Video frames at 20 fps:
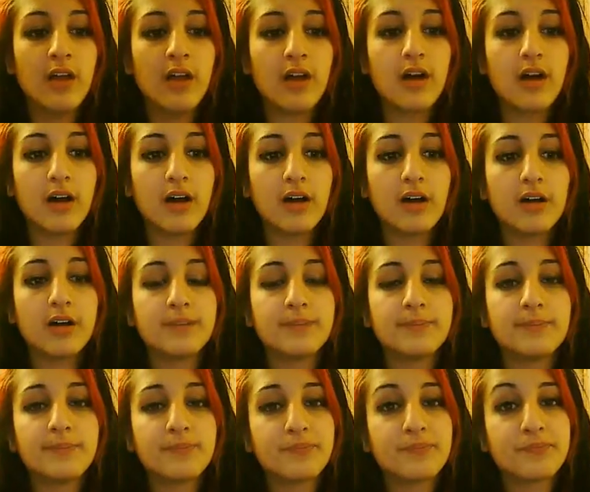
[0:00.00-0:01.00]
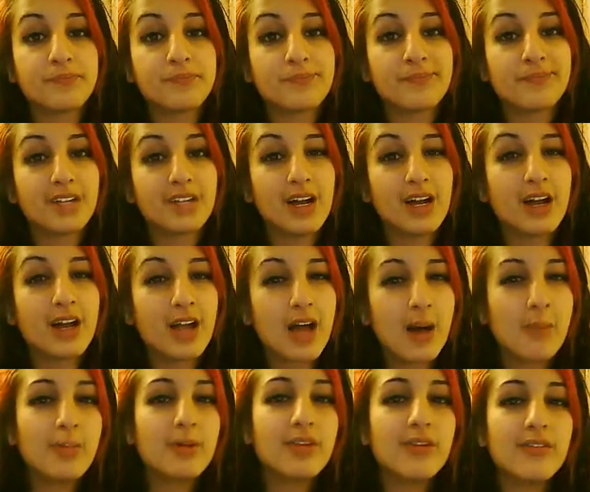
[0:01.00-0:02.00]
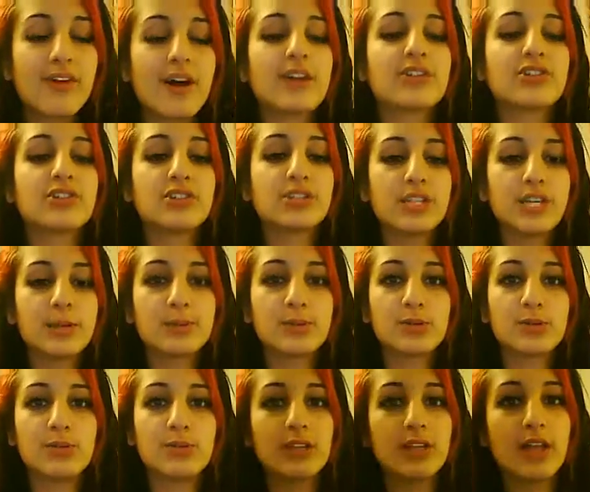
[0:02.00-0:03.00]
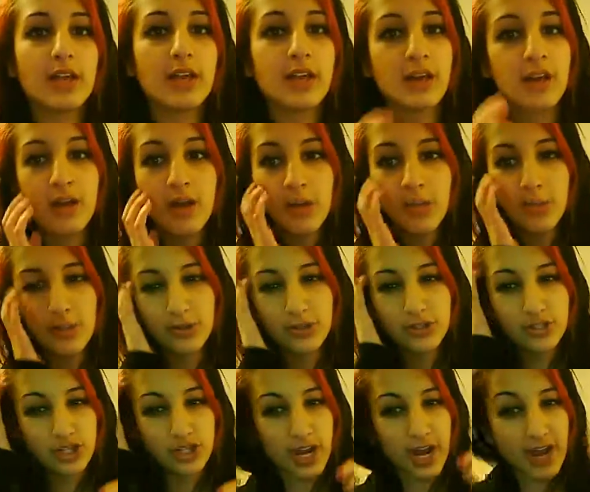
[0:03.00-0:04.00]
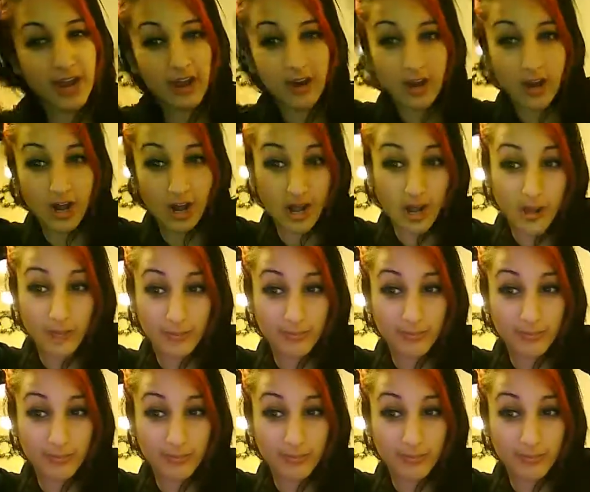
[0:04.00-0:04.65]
Um, a couple of extra tips would be like put your hair up